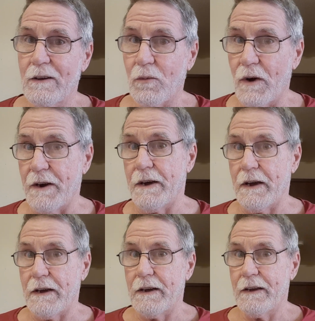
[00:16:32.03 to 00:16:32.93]
one
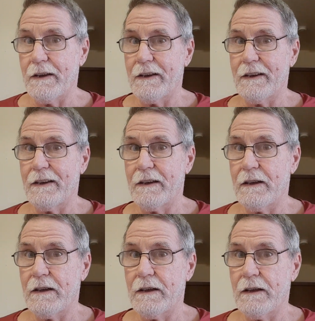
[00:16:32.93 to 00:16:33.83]
day
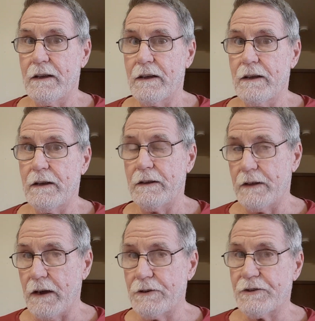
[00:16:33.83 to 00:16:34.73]
in
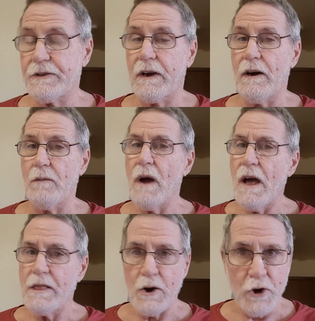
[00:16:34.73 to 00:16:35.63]
the ages to come.
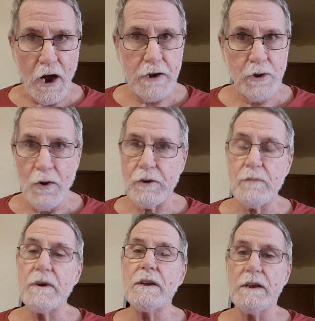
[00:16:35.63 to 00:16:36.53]
They're not going to
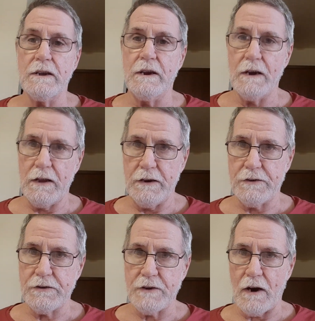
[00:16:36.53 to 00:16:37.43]
be needed,
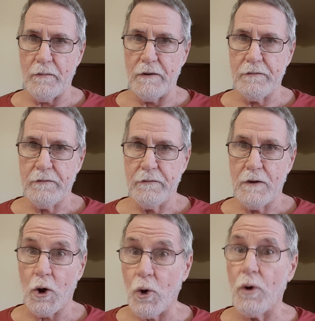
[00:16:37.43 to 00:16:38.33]
ladies and gentlemen,
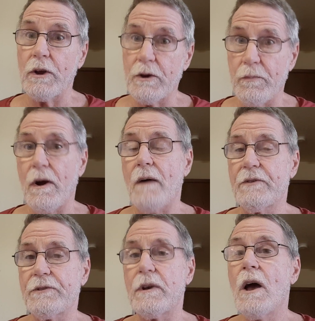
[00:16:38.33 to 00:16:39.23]
according to
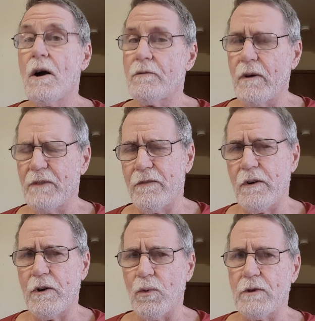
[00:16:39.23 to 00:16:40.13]
prophecy from the
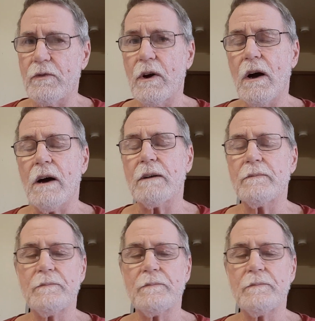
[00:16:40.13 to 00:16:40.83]
very word of God.